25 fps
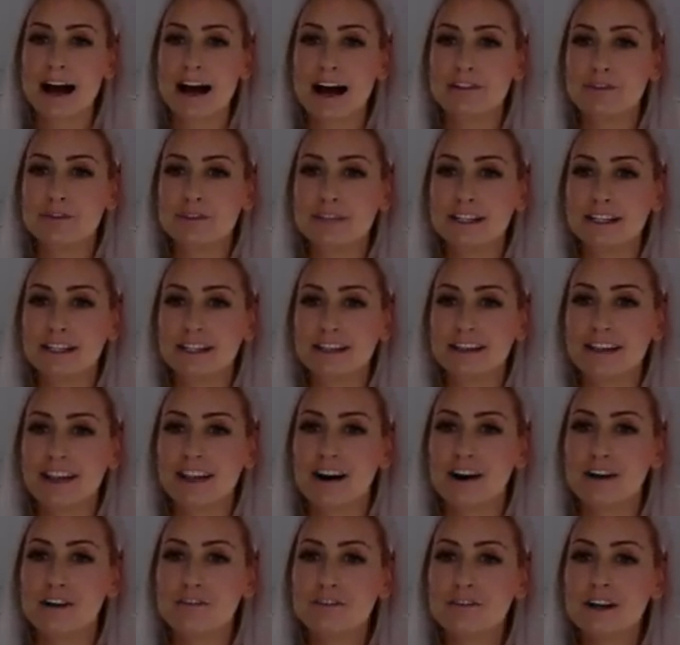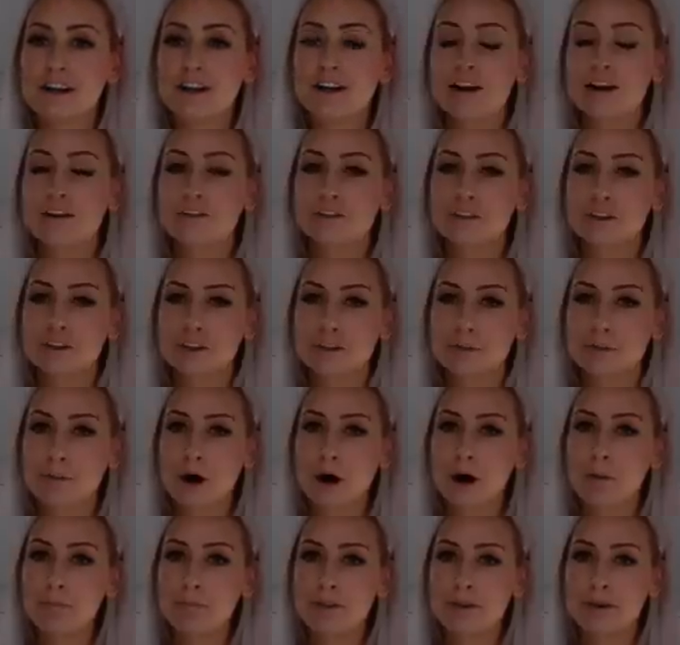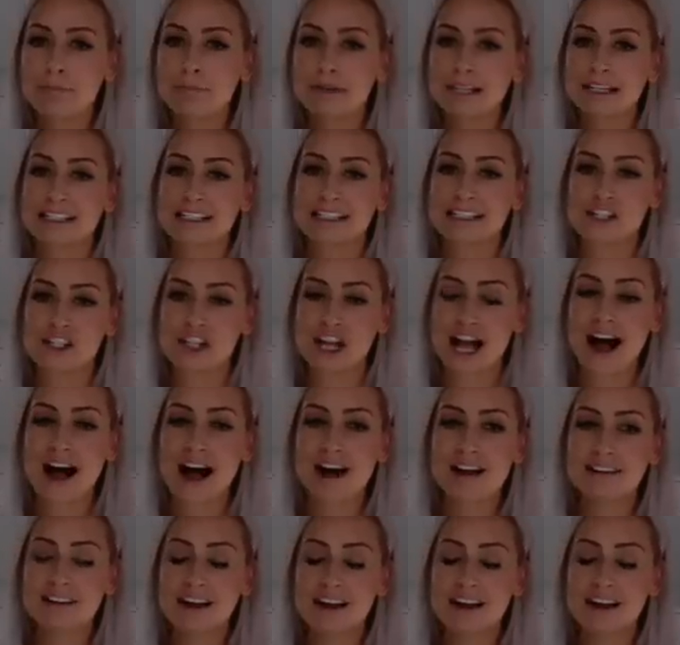I'd really love for you to pop them in the chat,